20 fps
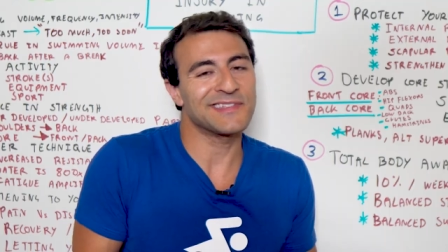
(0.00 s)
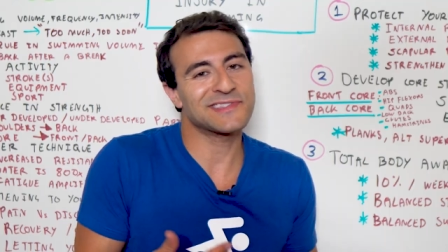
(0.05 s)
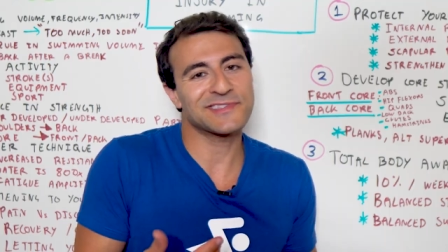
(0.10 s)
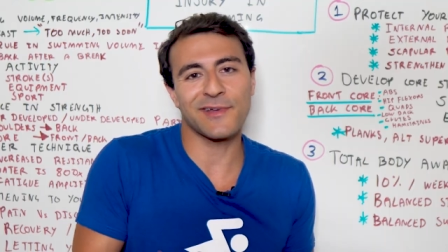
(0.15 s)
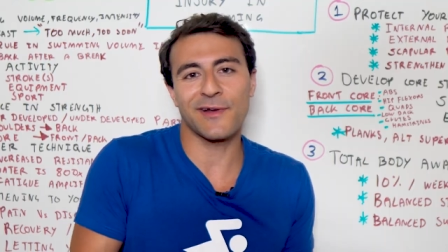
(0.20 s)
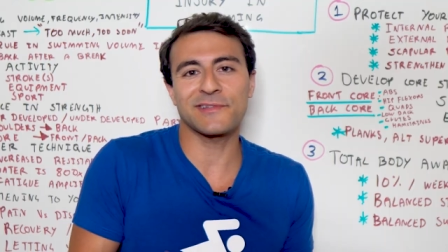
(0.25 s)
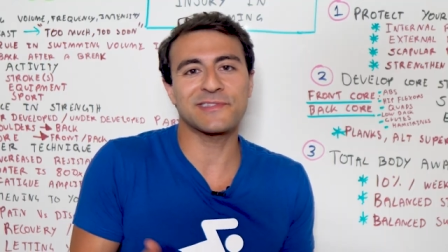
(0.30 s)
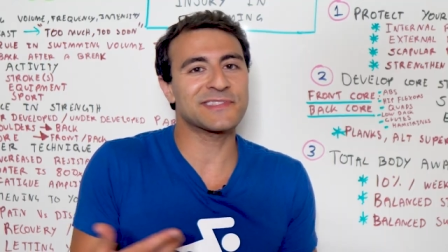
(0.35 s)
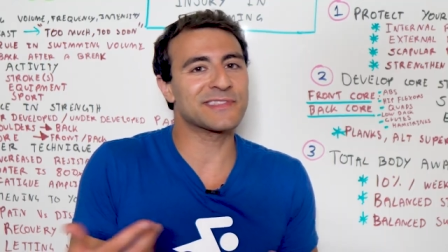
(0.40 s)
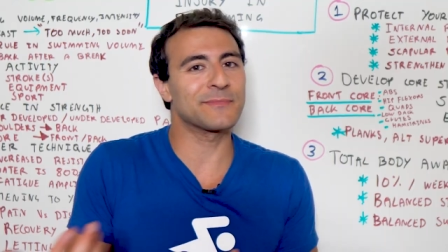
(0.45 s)
it
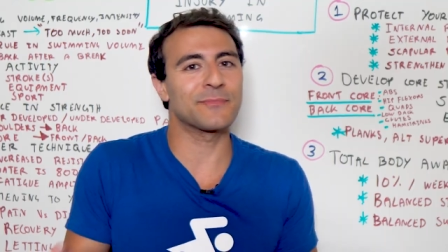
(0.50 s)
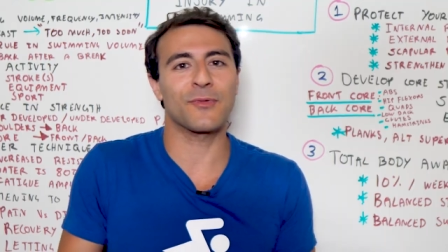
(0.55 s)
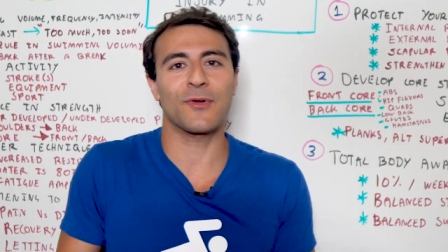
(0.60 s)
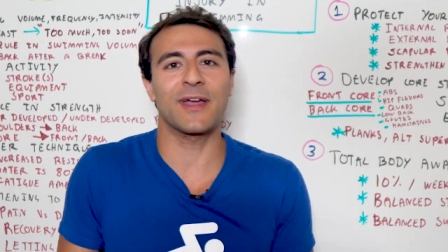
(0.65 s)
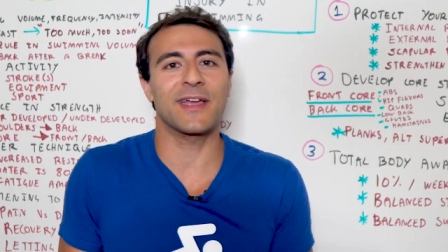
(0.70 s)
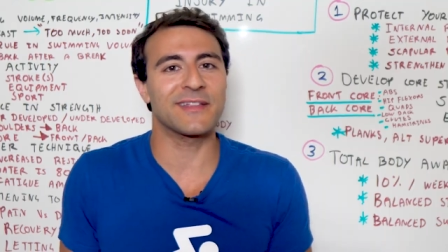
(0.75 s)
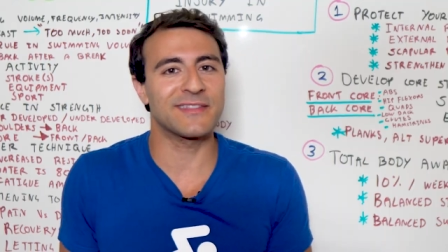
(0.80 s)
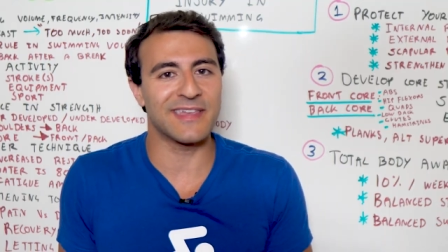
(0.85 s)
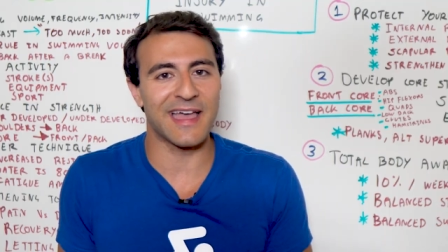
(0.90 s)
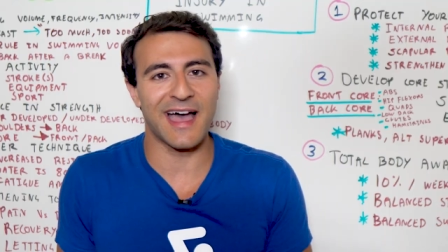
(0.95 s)
starts to
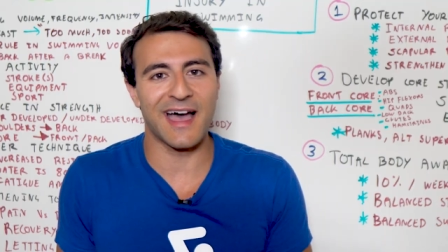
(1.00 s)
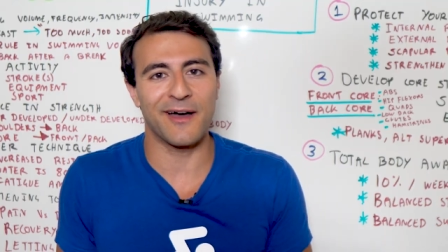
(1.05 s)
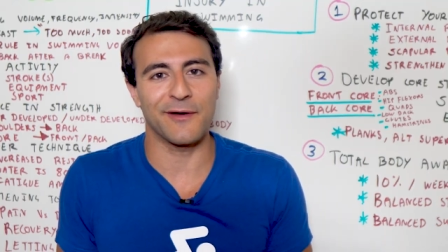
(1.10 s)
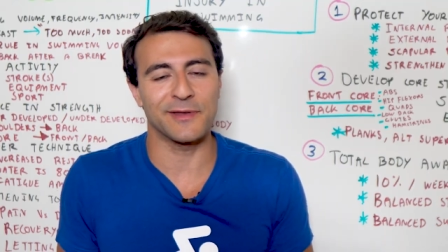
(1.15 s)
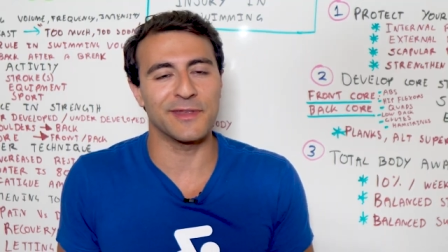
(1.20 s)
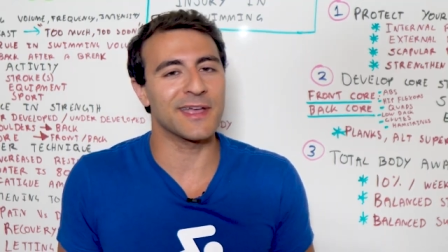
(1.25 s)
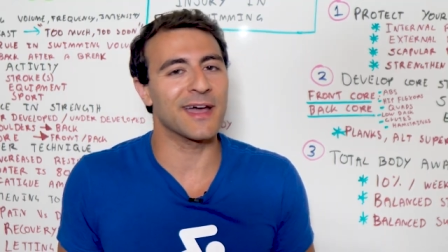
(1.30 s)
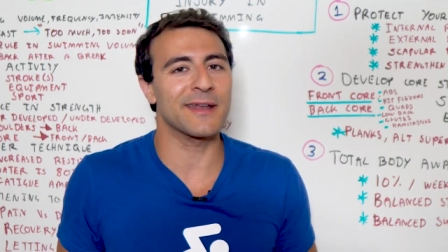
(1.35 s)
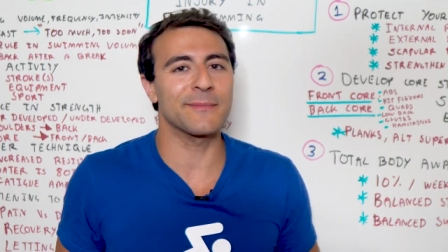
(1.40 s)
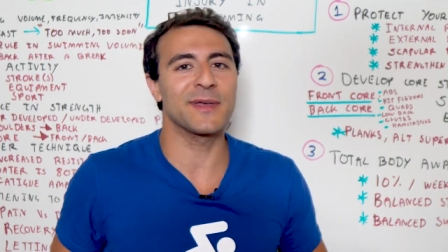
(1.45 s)
break
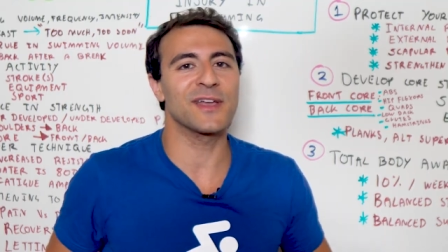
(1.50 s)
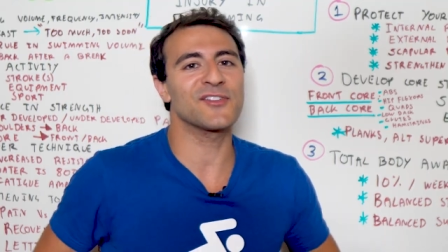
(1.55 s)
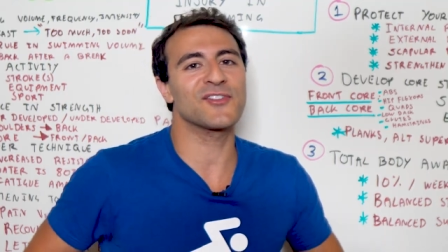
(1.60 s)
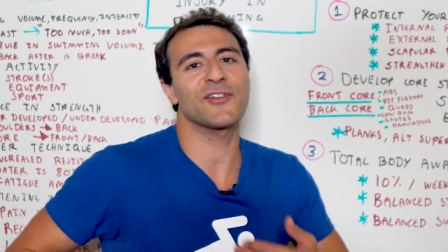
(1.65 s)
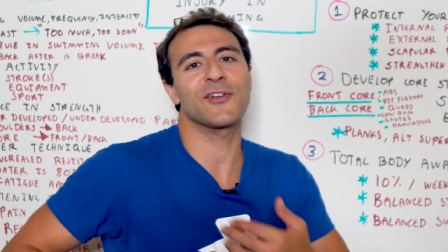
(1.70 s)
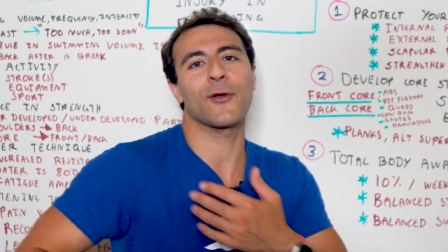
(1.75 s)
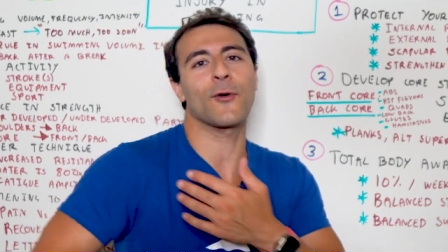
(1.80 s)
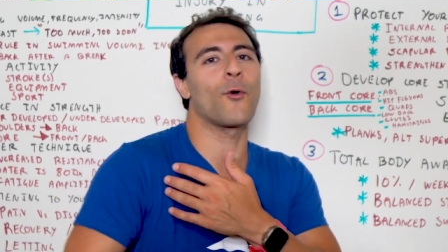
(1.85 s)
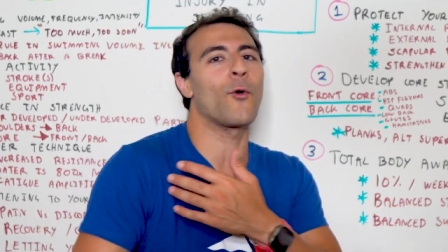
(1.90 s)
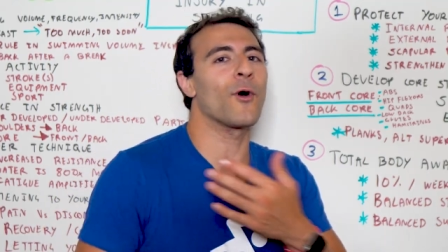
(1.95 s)
down. You gotta make
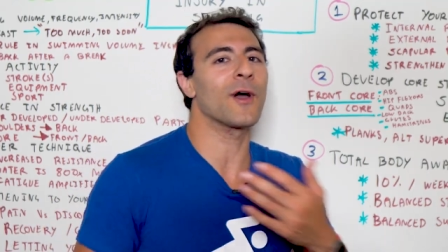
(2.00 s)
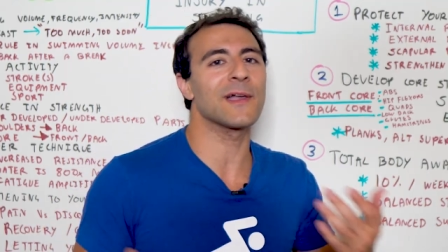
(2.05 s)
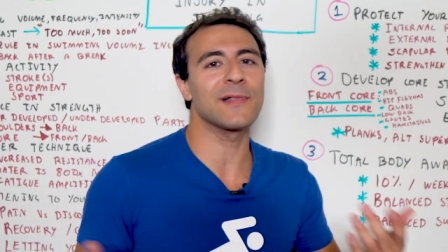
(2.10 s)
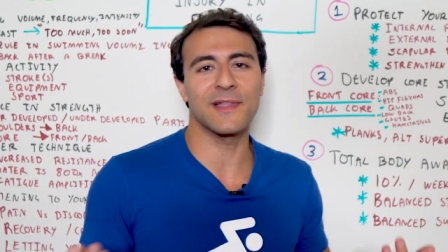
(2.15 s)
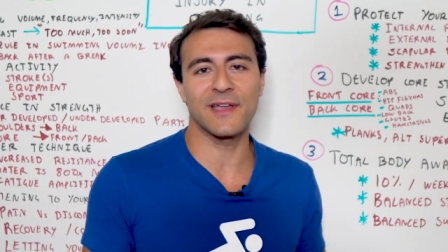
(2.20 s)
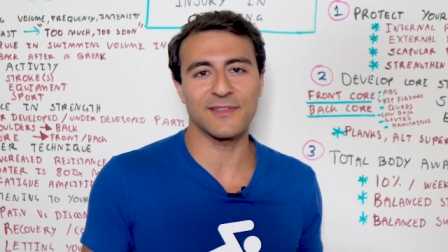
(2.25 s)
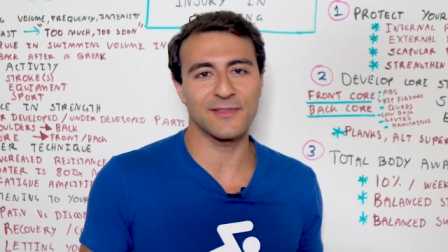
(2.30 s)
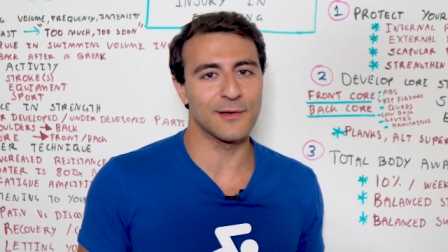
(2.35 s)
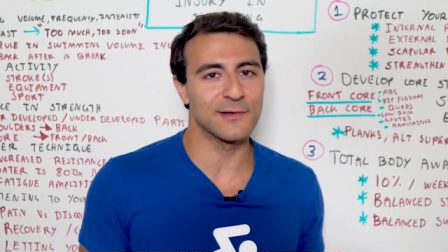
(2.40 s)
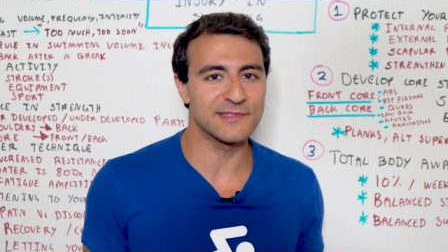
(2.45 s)
sure you're
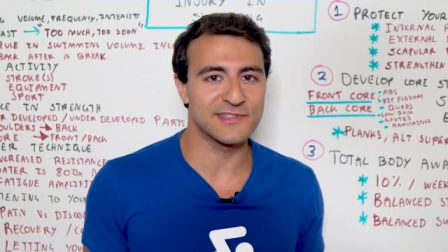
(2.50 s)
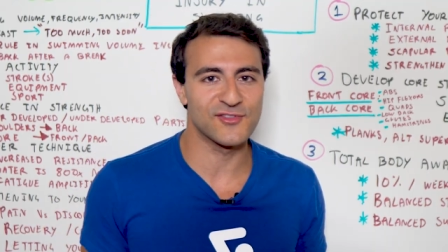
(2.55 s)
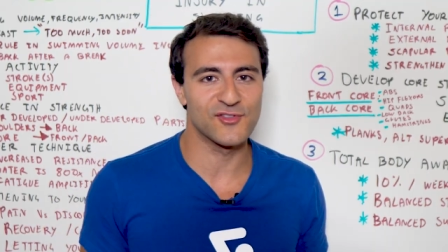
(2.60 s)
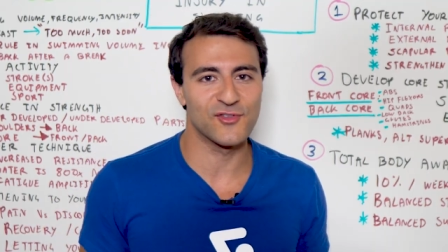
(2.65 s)
oiling those